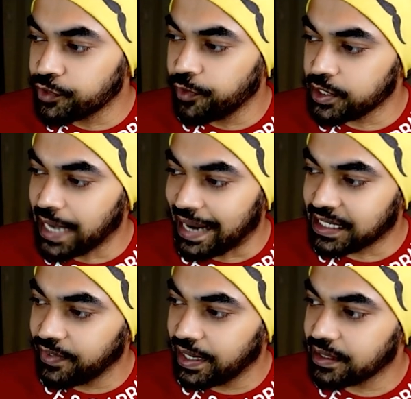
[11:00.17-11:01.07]
first
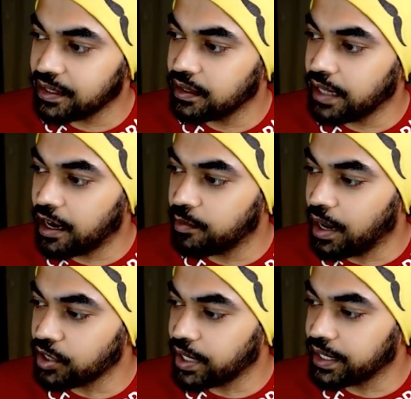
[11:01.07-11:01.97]
activate the error
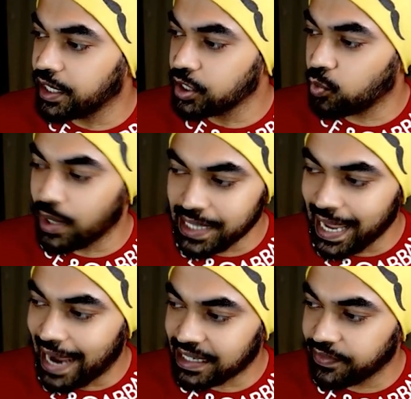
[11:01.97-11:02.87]
bars right here. So once I
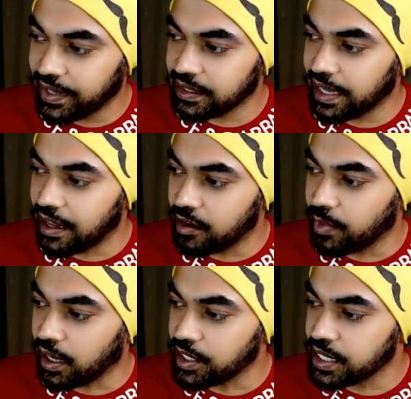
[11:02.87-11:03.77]
activate the error
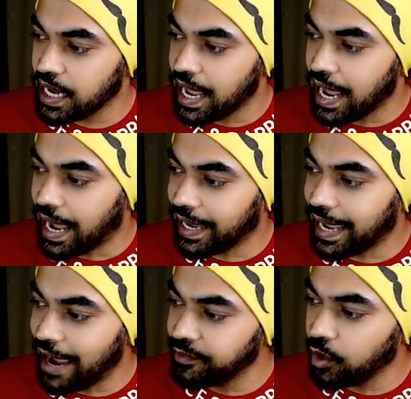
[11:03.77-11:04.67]
bars, I
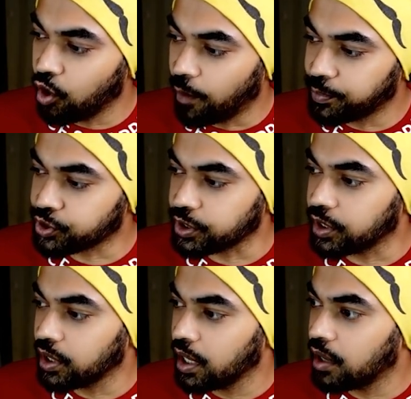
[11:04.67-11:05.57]
have the
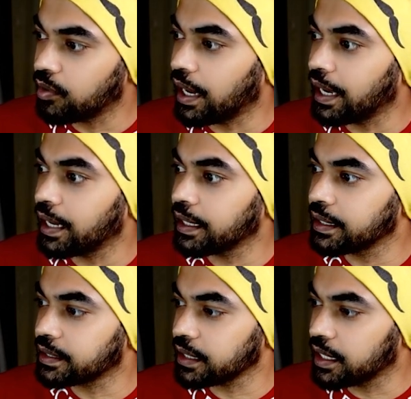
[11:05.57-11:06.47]
option
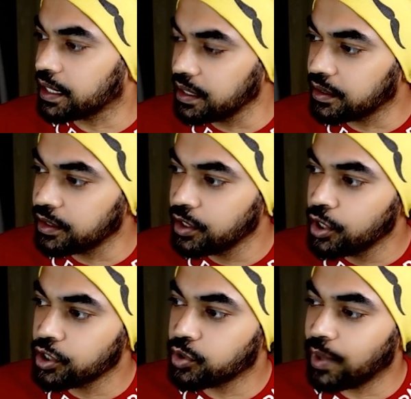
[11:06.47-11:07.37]
right
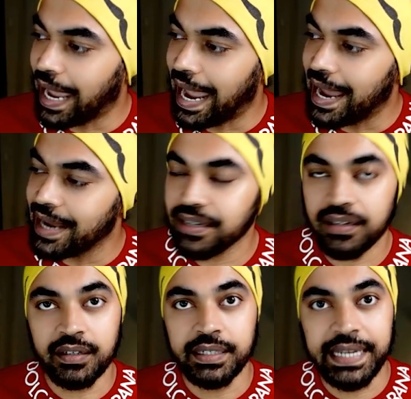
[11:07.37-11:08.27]
here to add
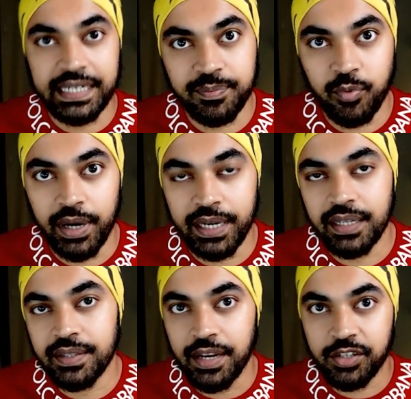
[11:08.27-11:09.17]
a data
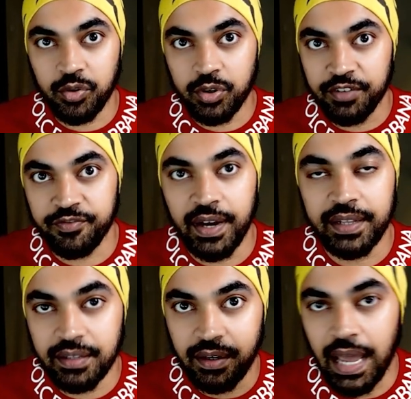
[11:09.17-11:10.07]
point that is going to
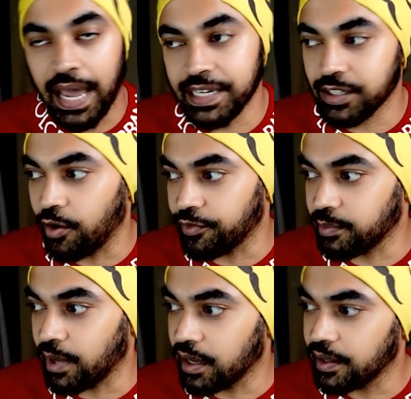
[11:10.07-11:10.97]
define the height of the
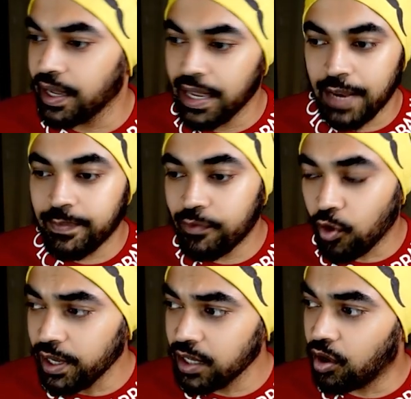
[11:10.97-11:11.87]
bar. And we've
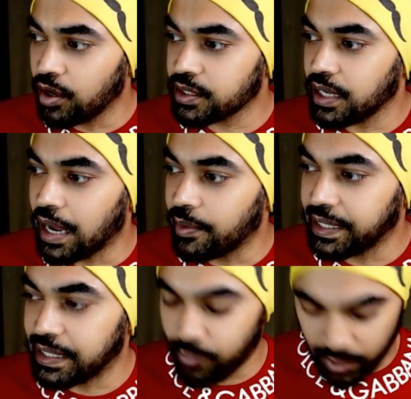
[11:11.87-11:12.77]
already got our
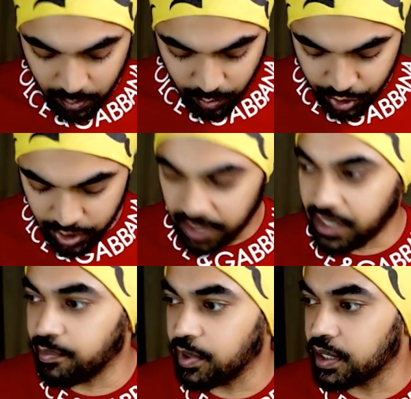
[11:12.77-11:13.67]
data point, which is
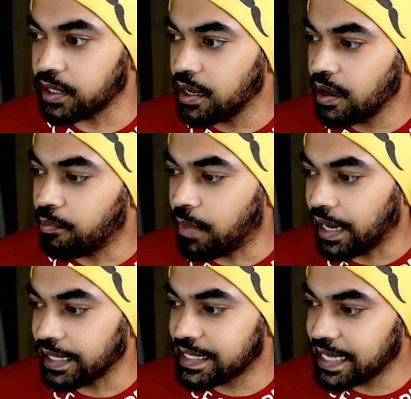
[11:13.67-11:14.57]
nothing but
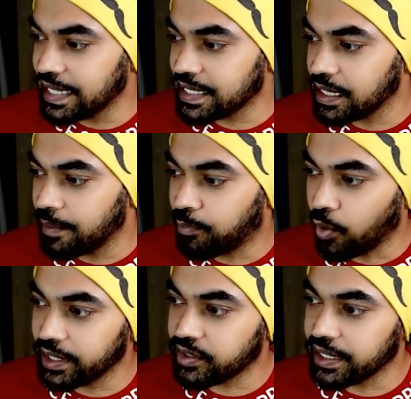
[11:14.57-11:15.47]
my sales
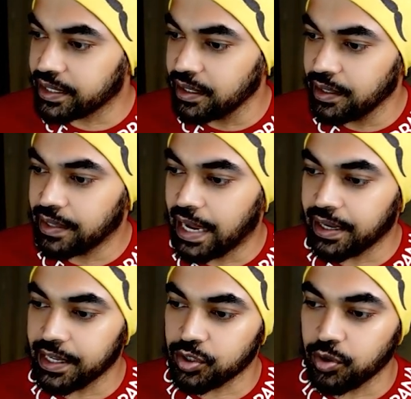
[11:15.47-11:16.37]
point right here.
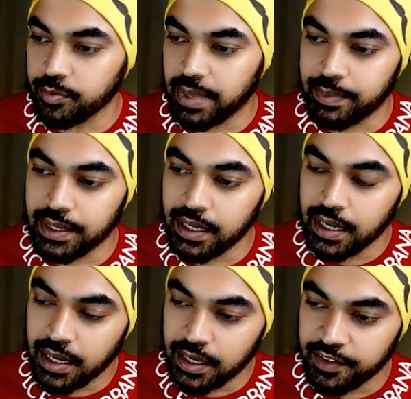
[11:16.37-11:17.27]
That is going to maybe
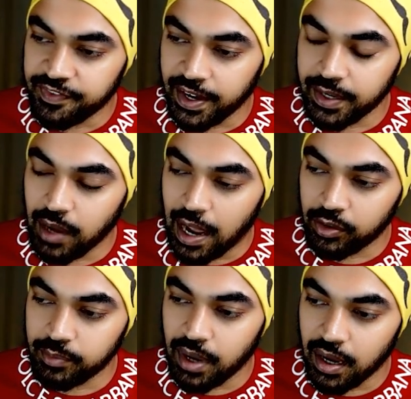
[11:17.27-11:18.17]
define how
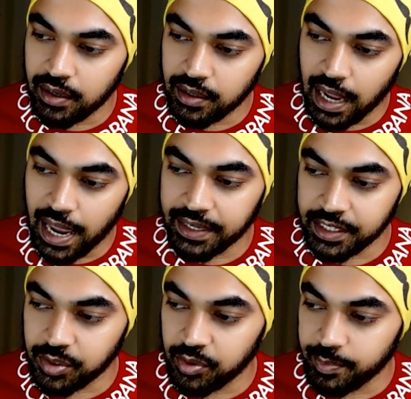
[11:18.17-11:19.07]
the bar height
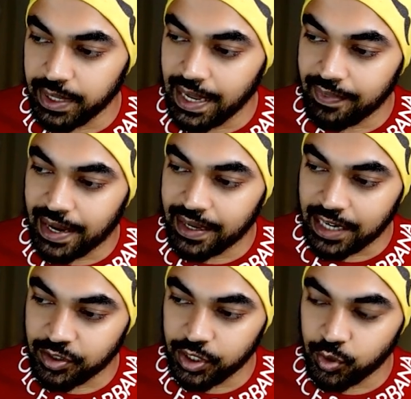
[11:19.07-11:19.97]
is going to be, and that
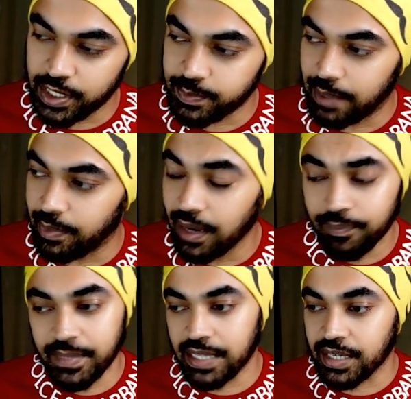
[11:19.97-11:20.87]
actually joins my
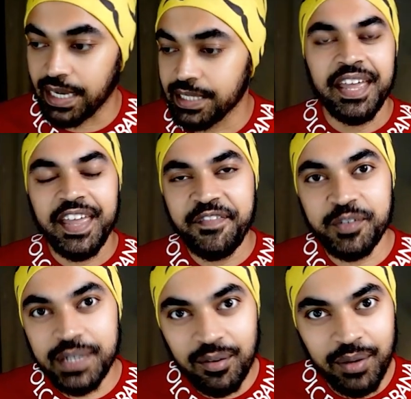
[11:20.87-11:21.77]
bar. That's nice. If you
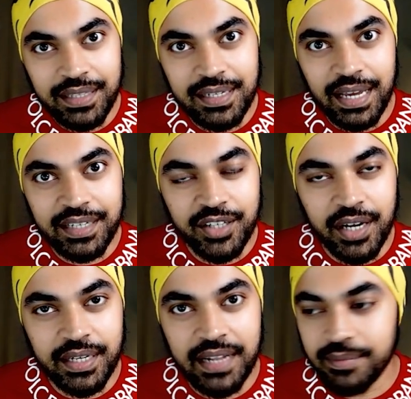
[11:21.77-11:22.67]
take a look at the line
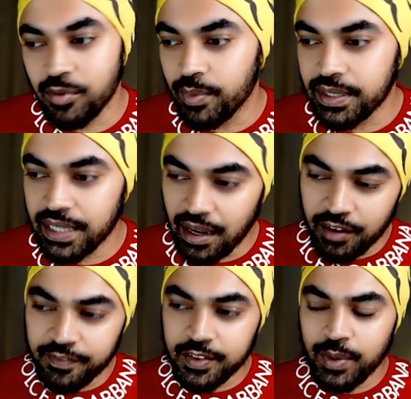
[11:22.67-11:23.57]
chart at the moment, there are
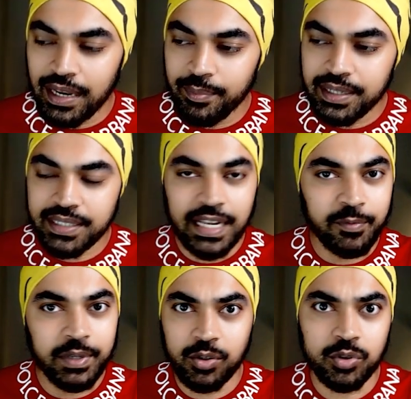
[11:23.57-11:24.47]
a few elements that
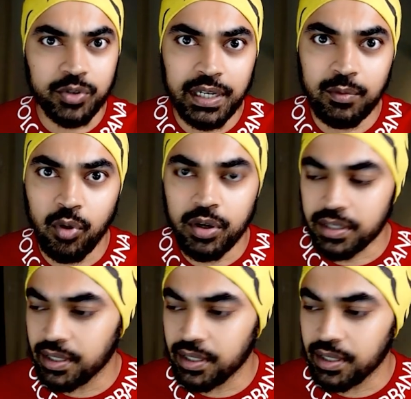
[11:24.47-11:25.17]
we don't really want